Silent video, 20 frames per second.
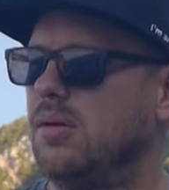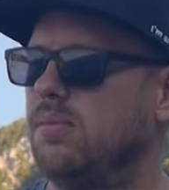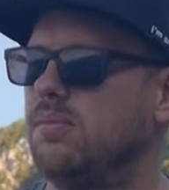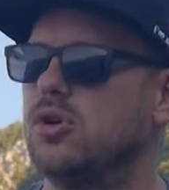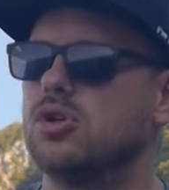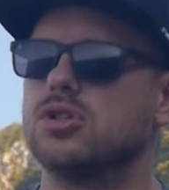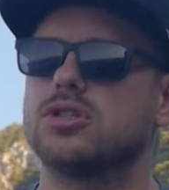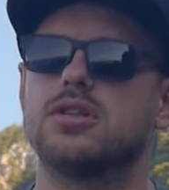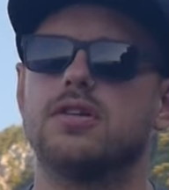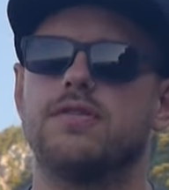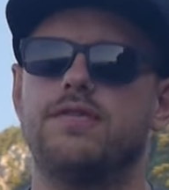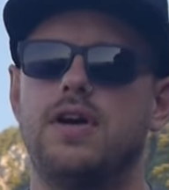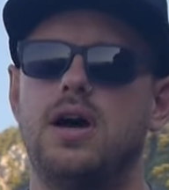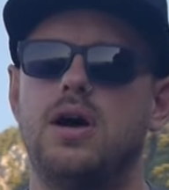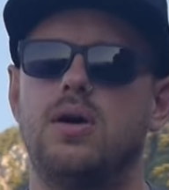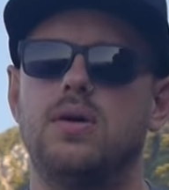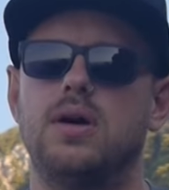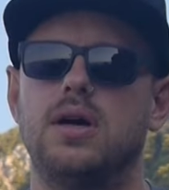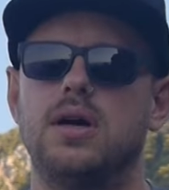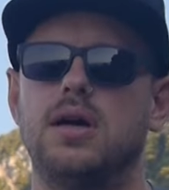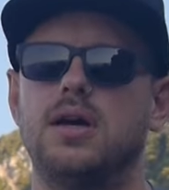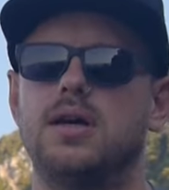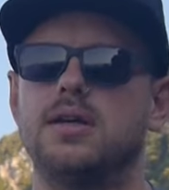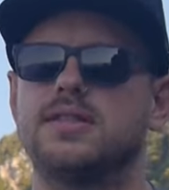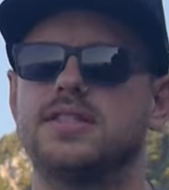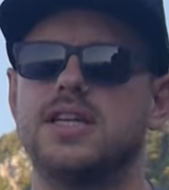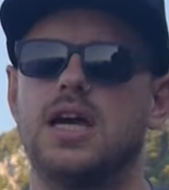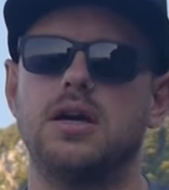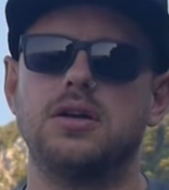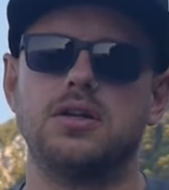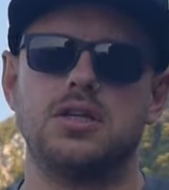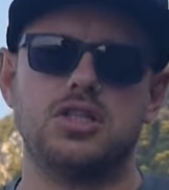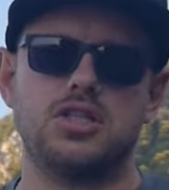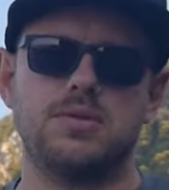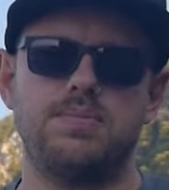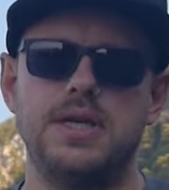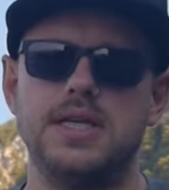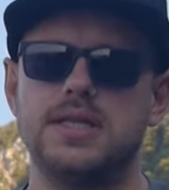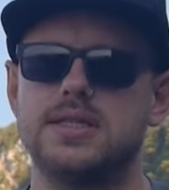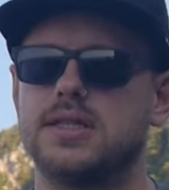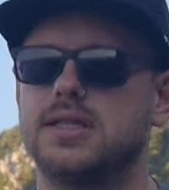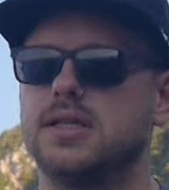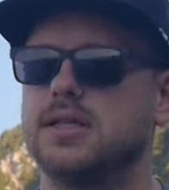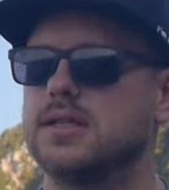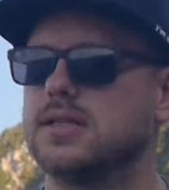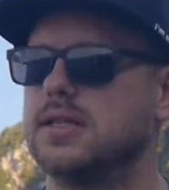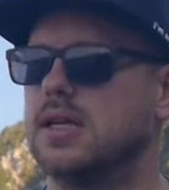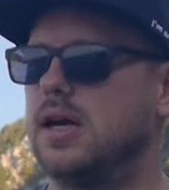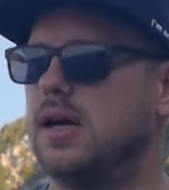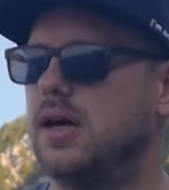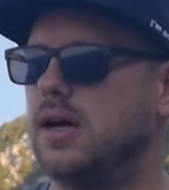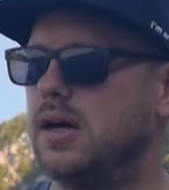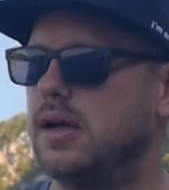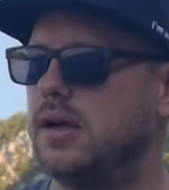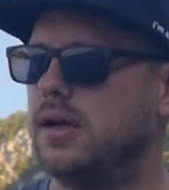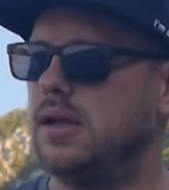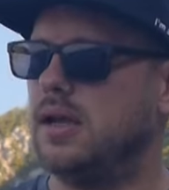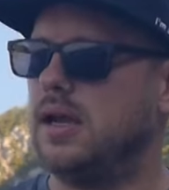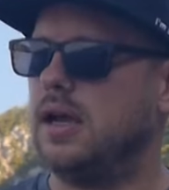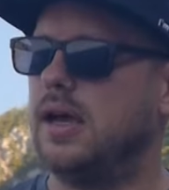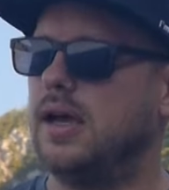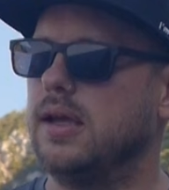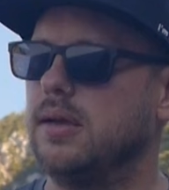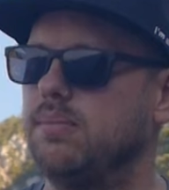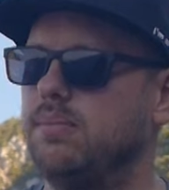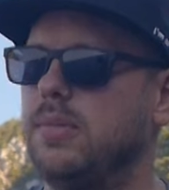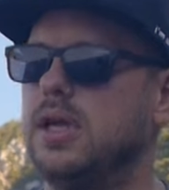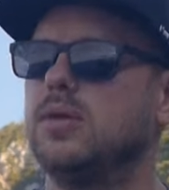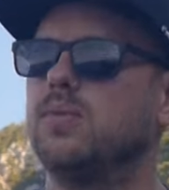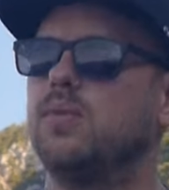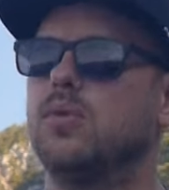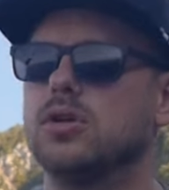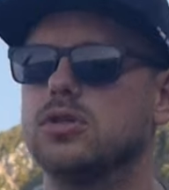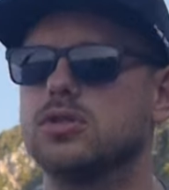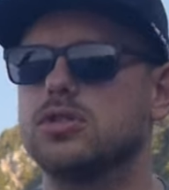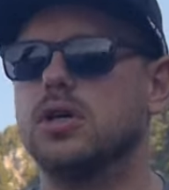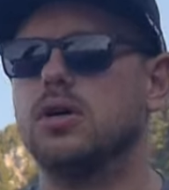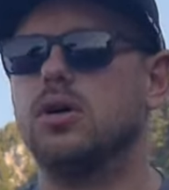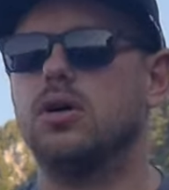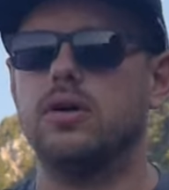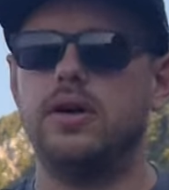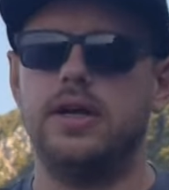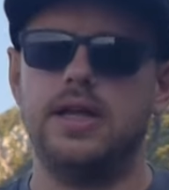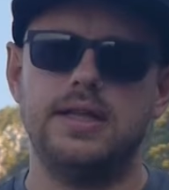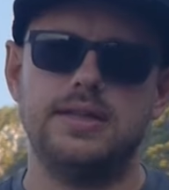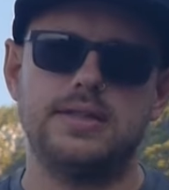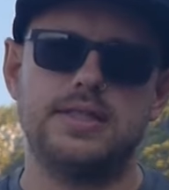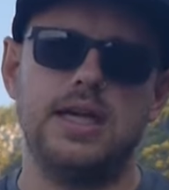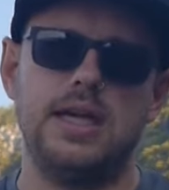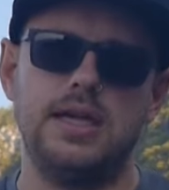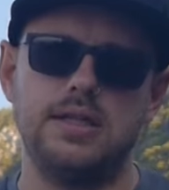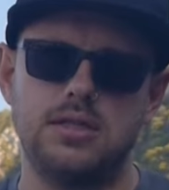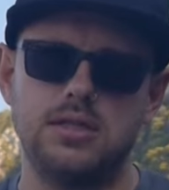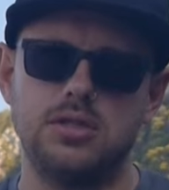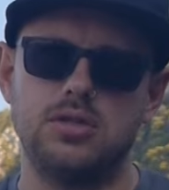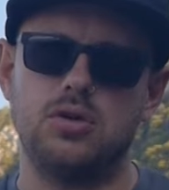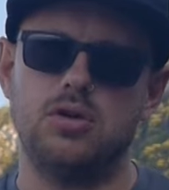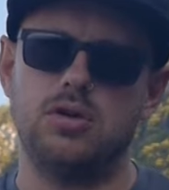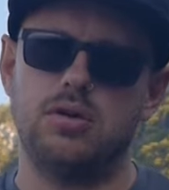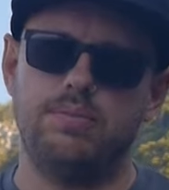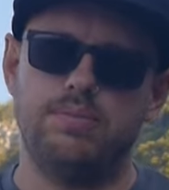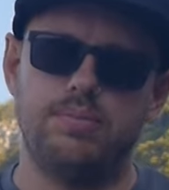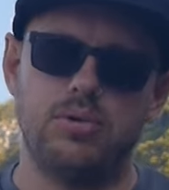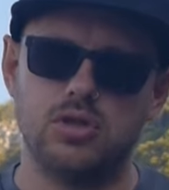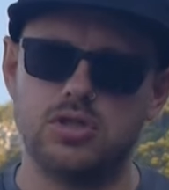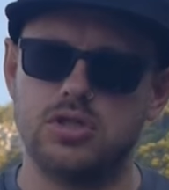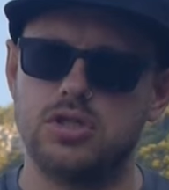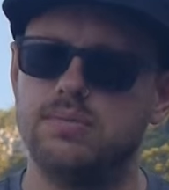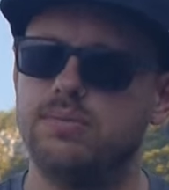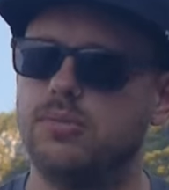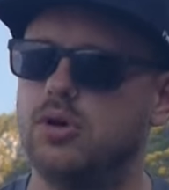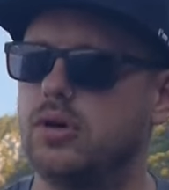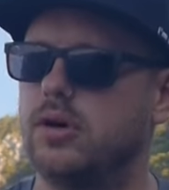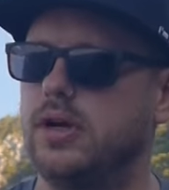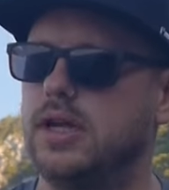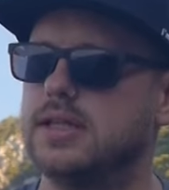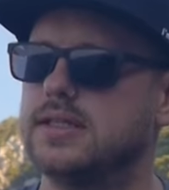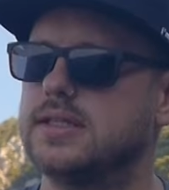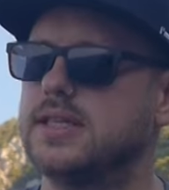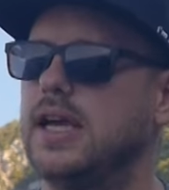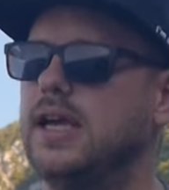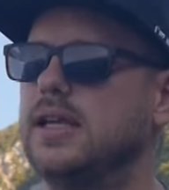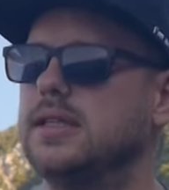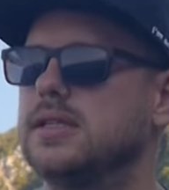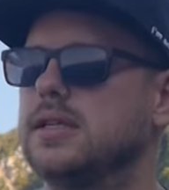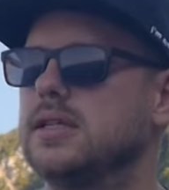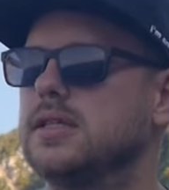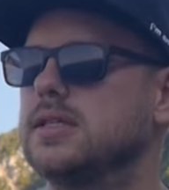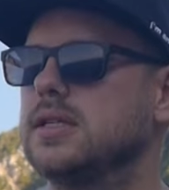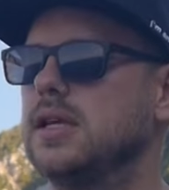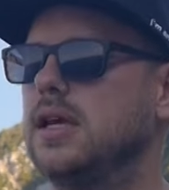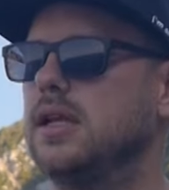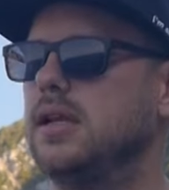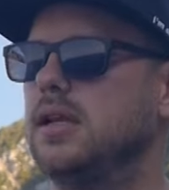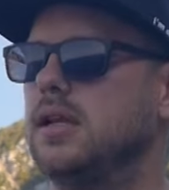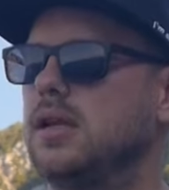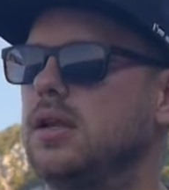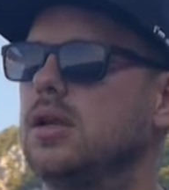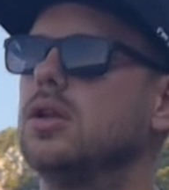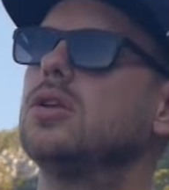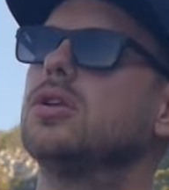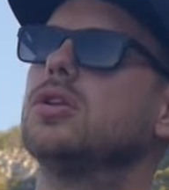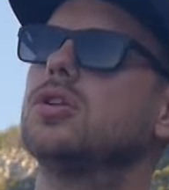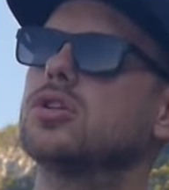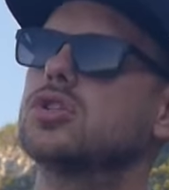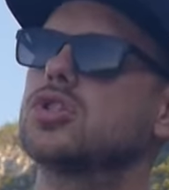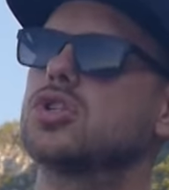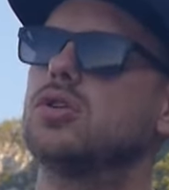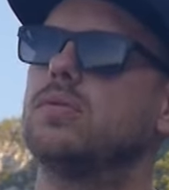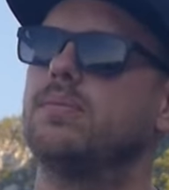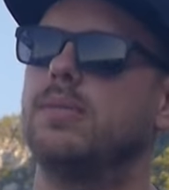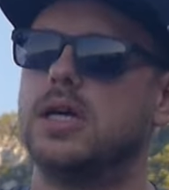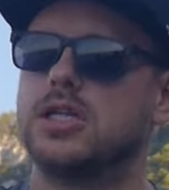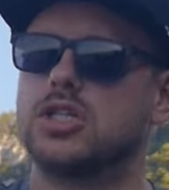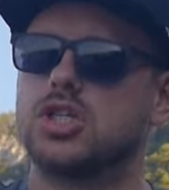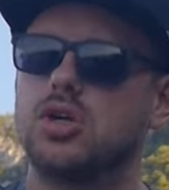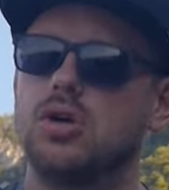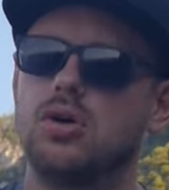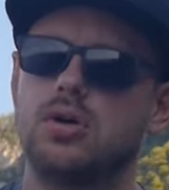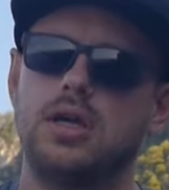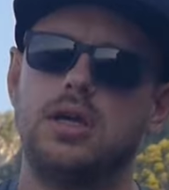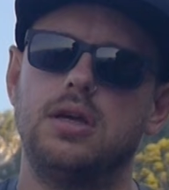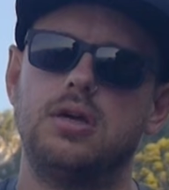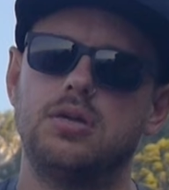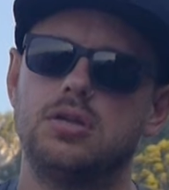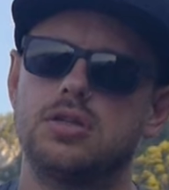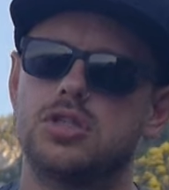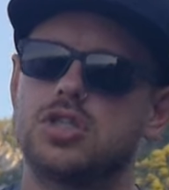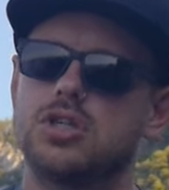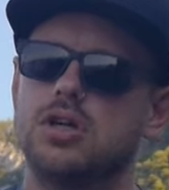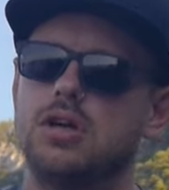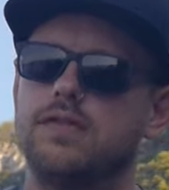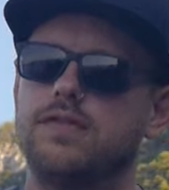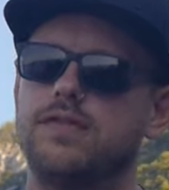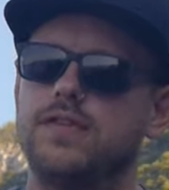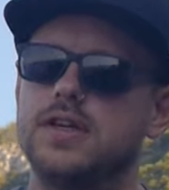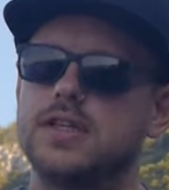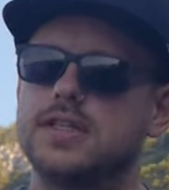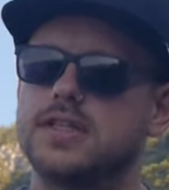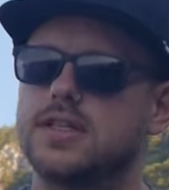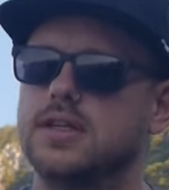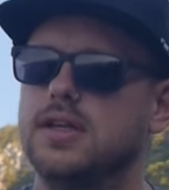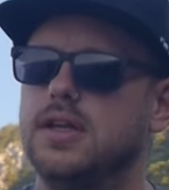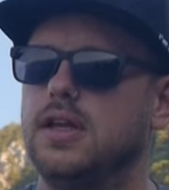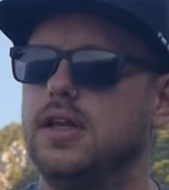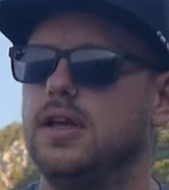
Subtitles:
most of our target species are like mid-water orientated or bottom orientated and not so much looking on the surface.